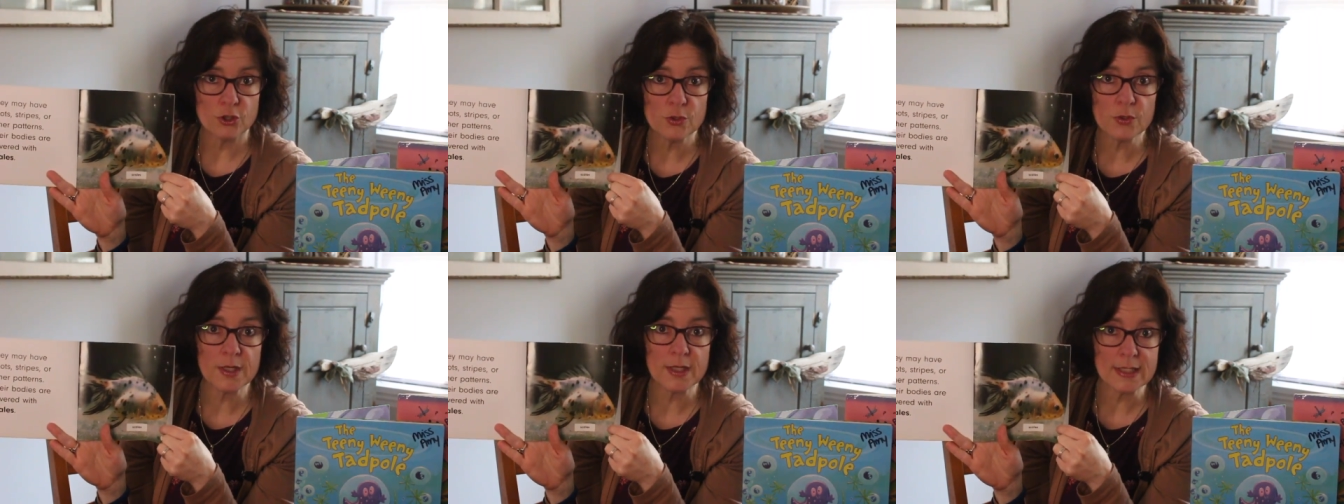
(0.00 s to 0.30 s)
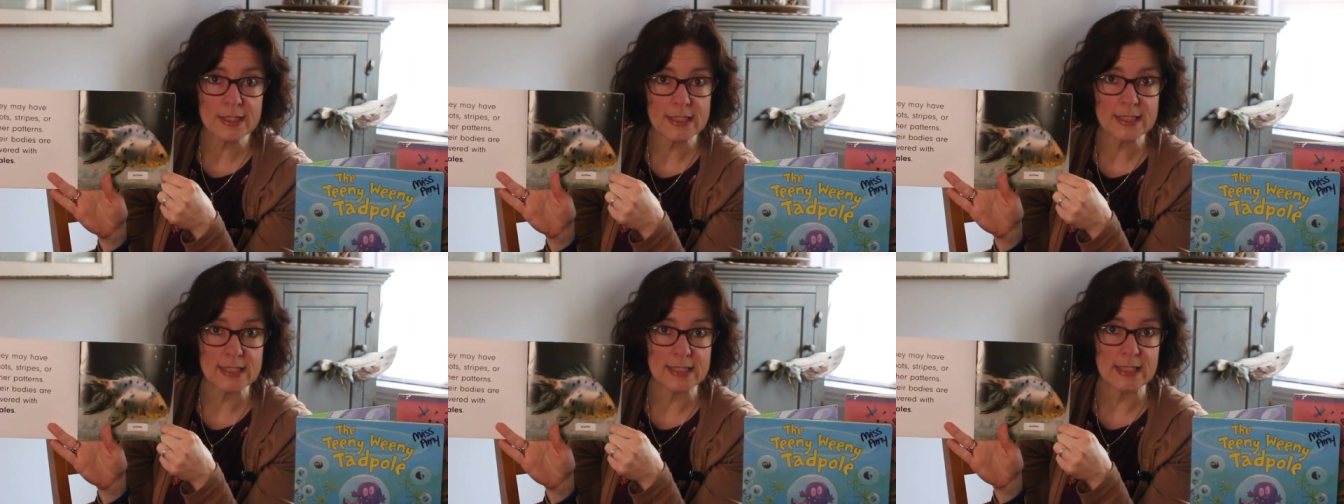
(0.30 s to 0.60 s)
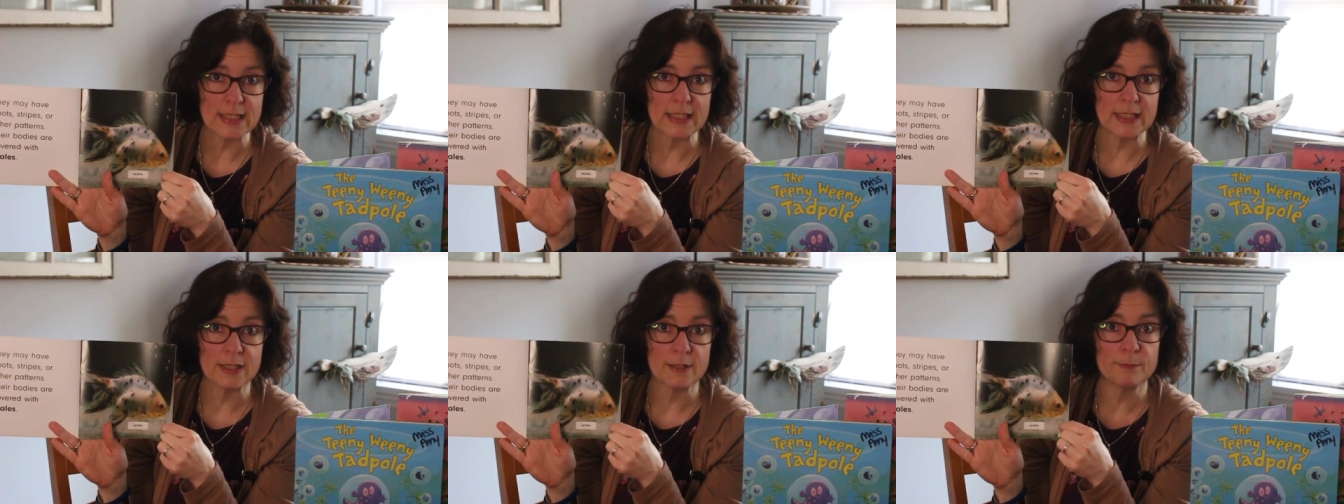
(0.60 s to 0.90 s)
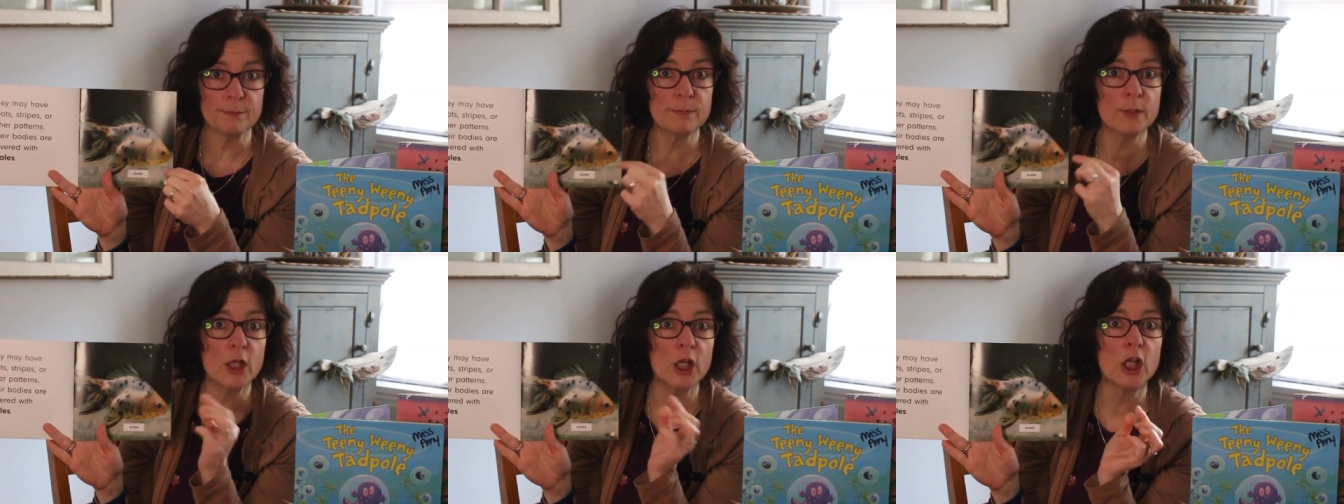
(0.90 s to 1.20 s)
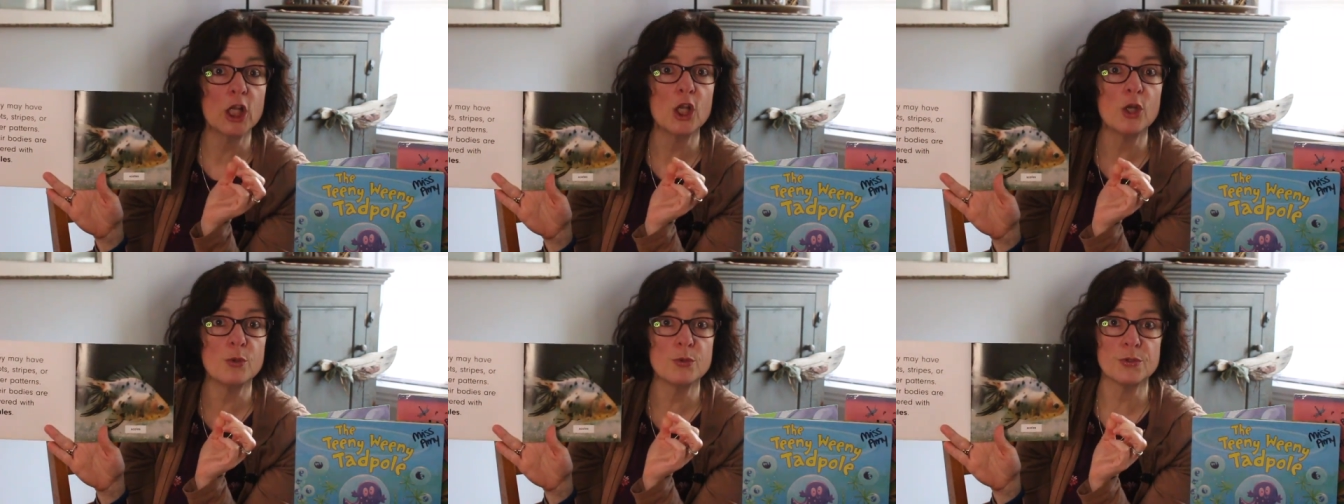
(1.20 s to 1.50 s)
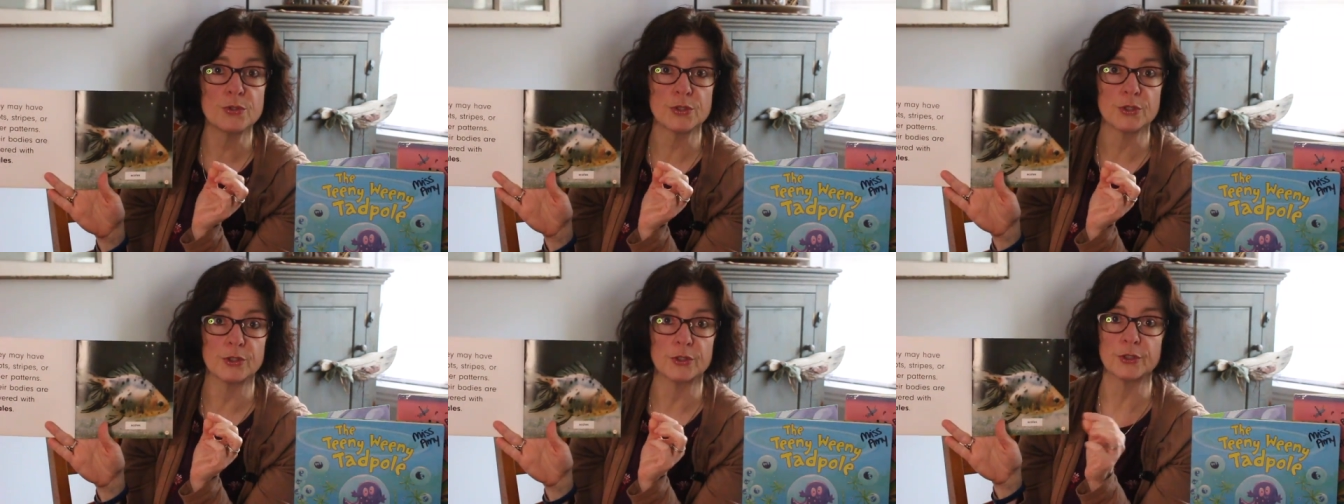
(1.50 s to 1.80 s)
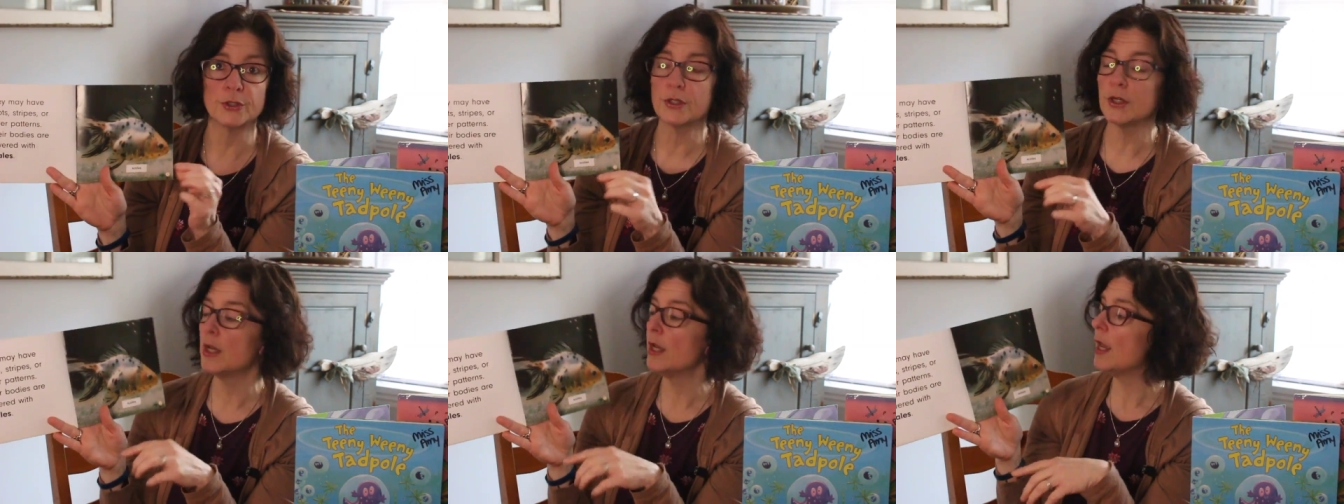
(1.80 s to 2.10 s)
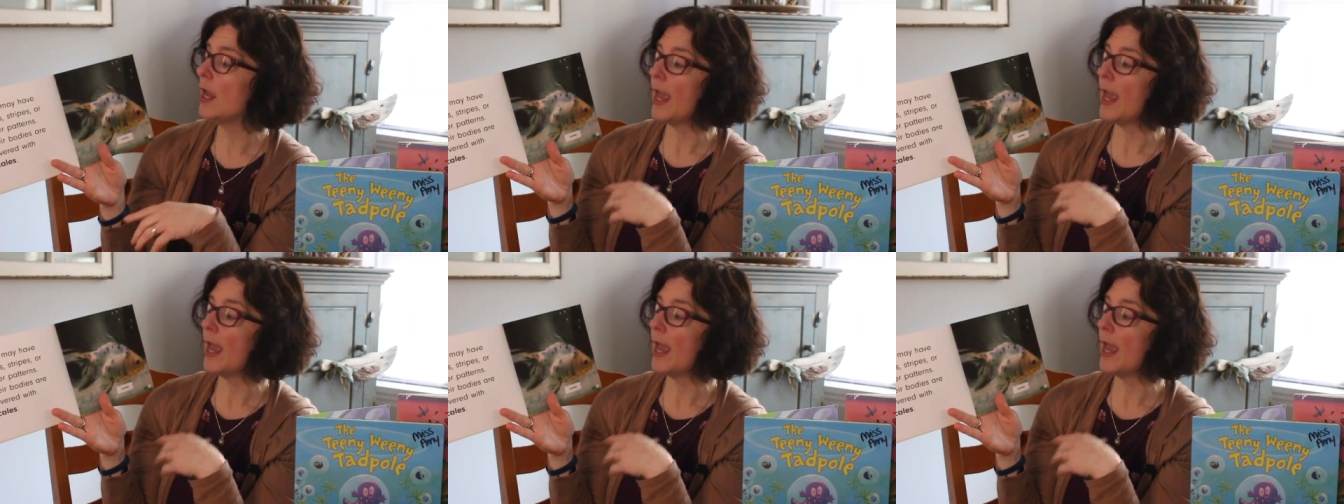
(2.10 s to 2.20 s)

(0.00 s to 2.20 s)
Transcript: you can see them closer,